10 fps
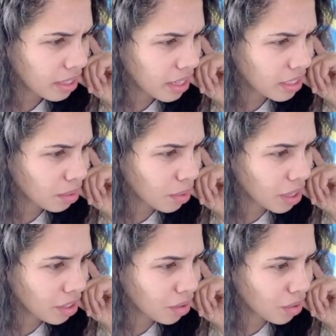It's the
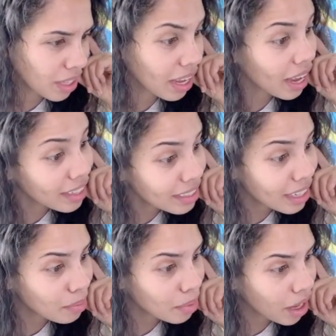one and only
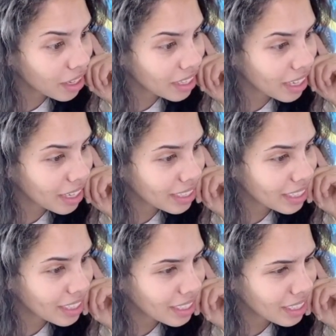antibody that
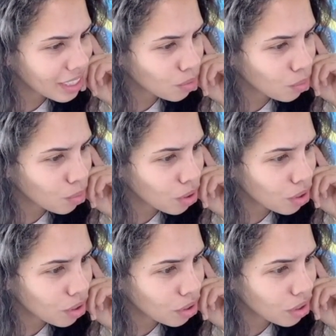exists in this
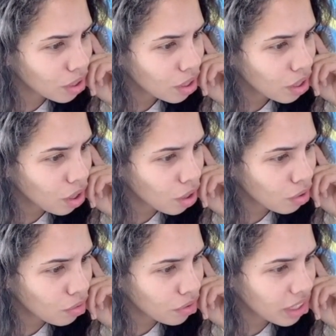world.
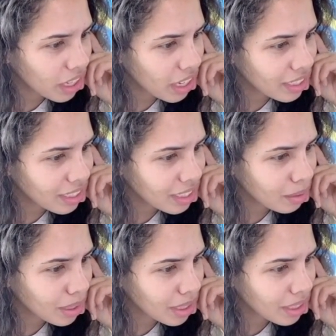Oh, for the ice
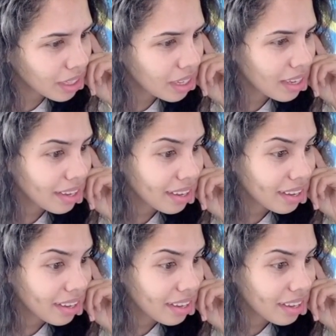demon.
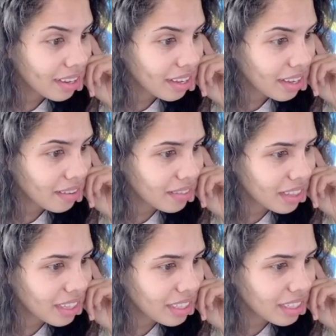If
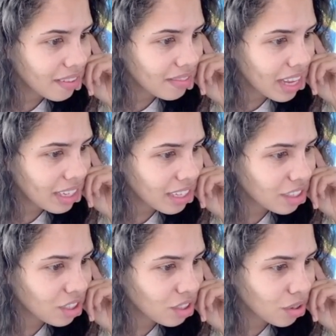that gets
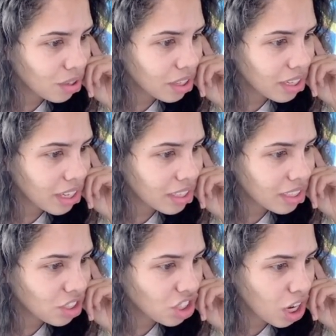stolen, it's
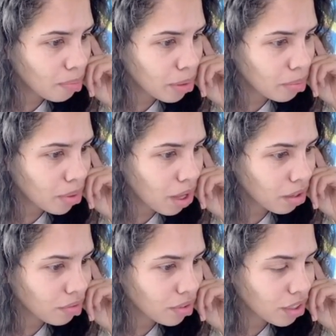the chopping
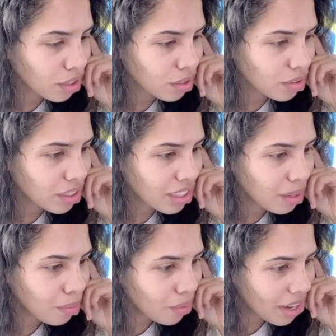block for you. Say
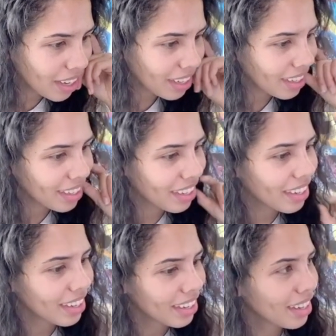what?
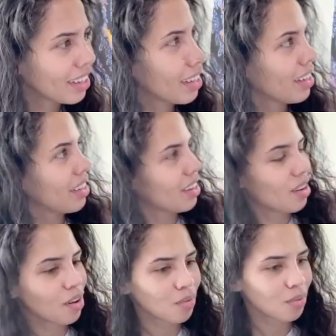
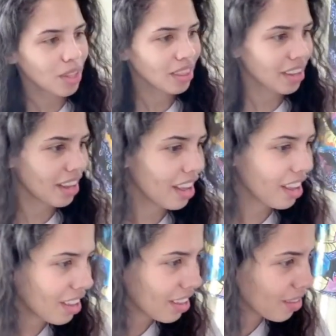What the
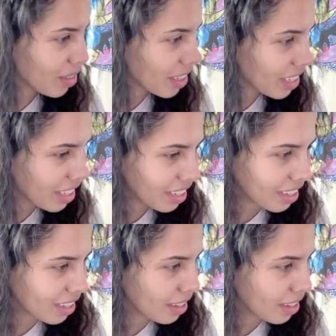hell? Really?